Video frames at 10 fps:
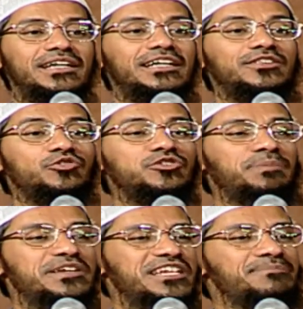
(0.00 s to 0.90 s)
Hindu
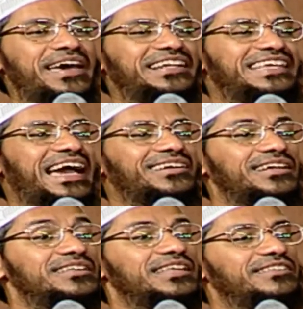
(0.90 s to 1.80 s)
Special Marriage
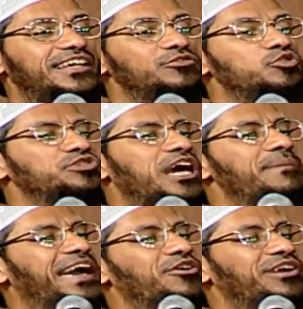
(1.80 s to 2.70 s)
Act, that the Hindus can
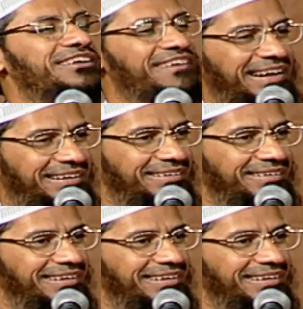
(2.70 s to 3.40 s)
marry only one.